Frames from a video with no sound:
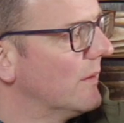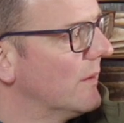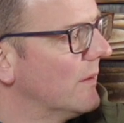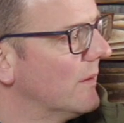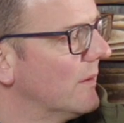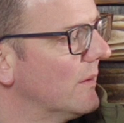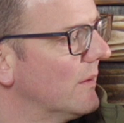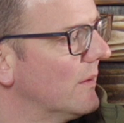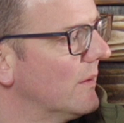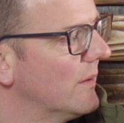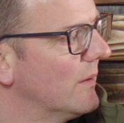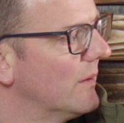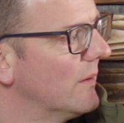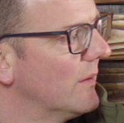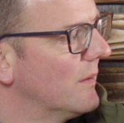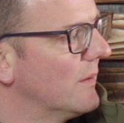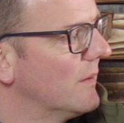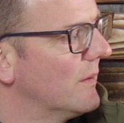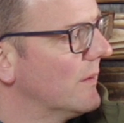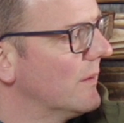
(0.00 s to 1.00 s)

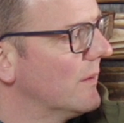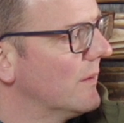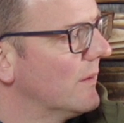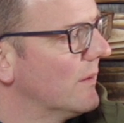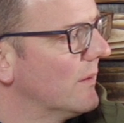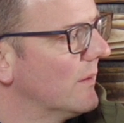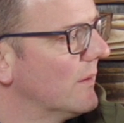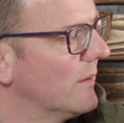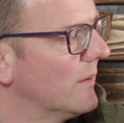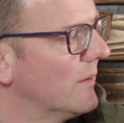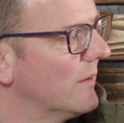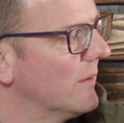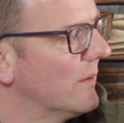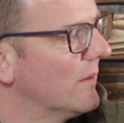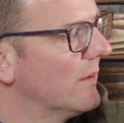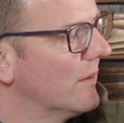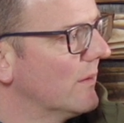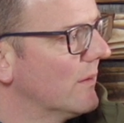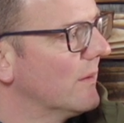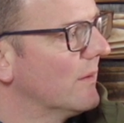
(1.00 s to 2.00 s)

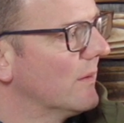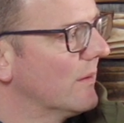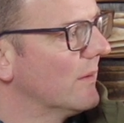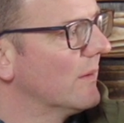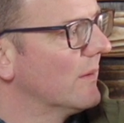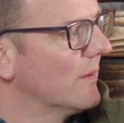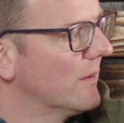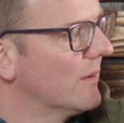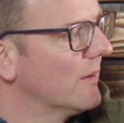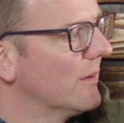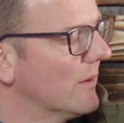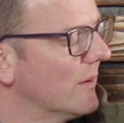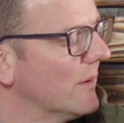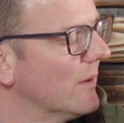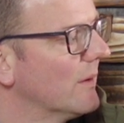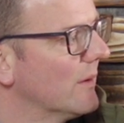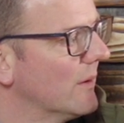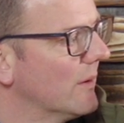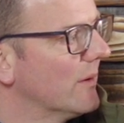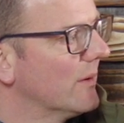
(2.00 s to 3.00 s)

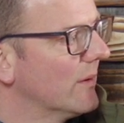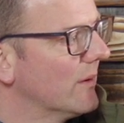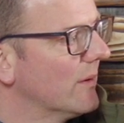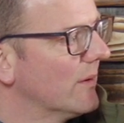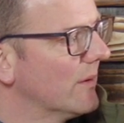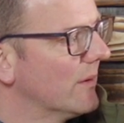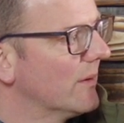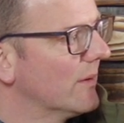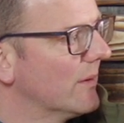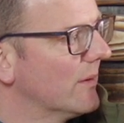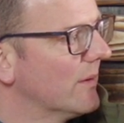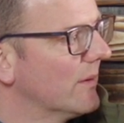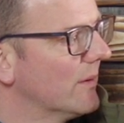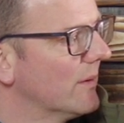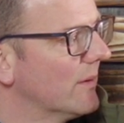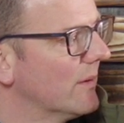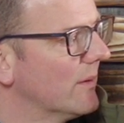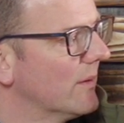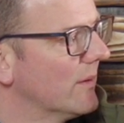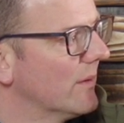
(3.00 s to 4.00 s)

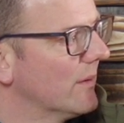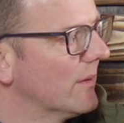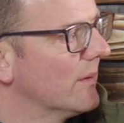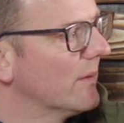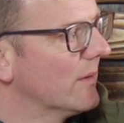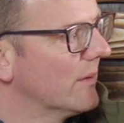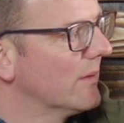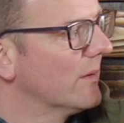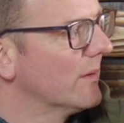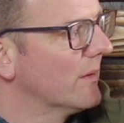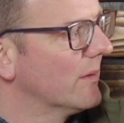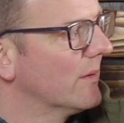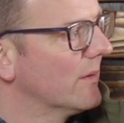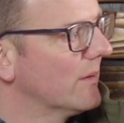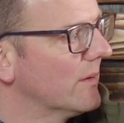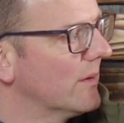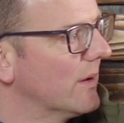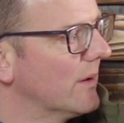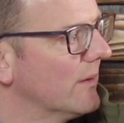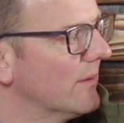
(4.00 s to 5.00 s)

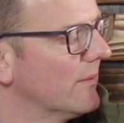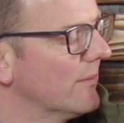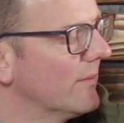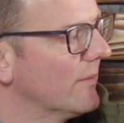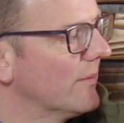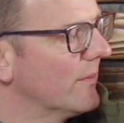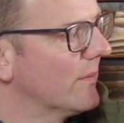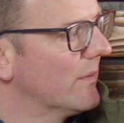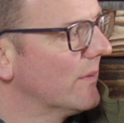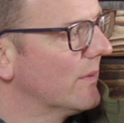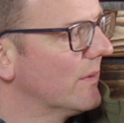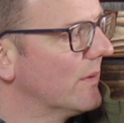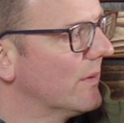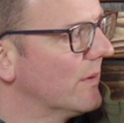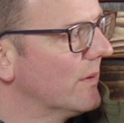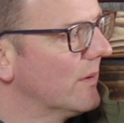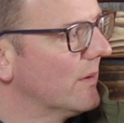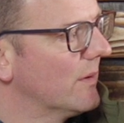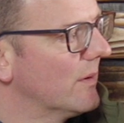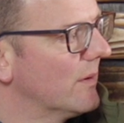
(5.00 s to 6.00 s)

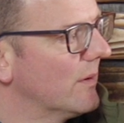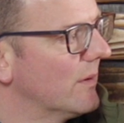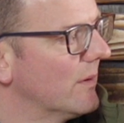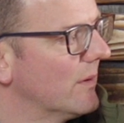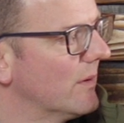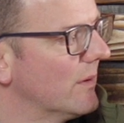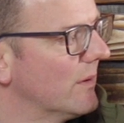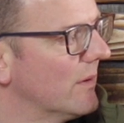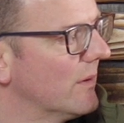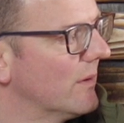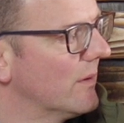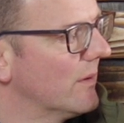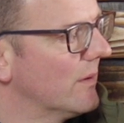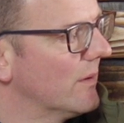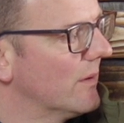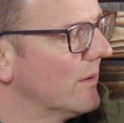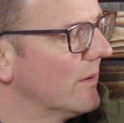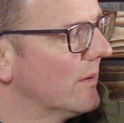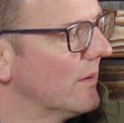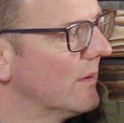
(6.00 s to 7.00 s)

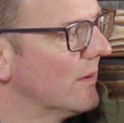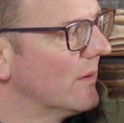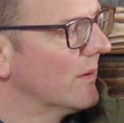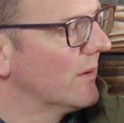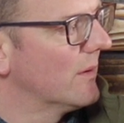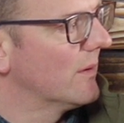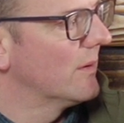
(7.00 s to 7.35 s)
The person shown says nothing.